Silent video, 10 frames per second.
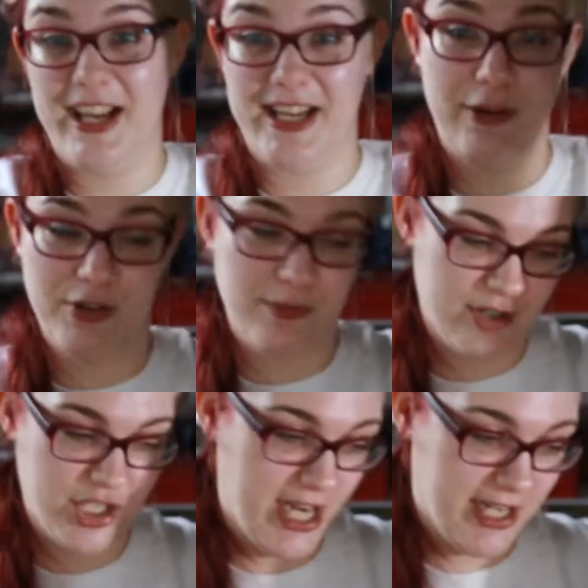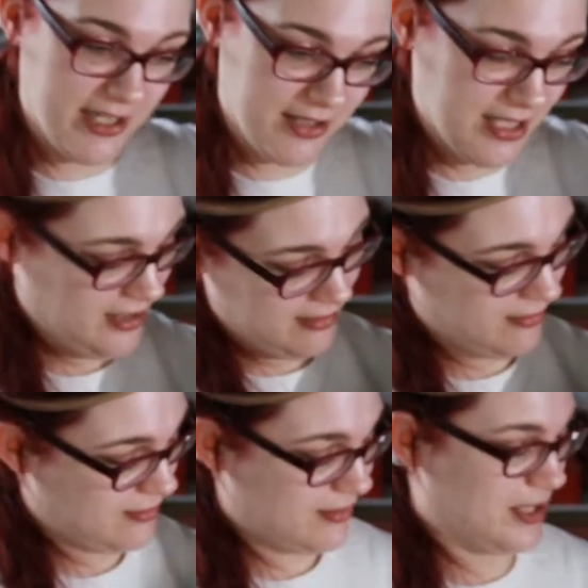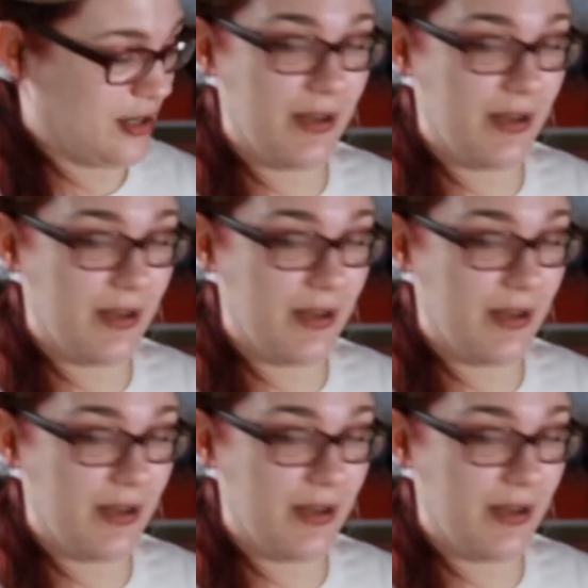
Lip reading: would appreciate it in, you know,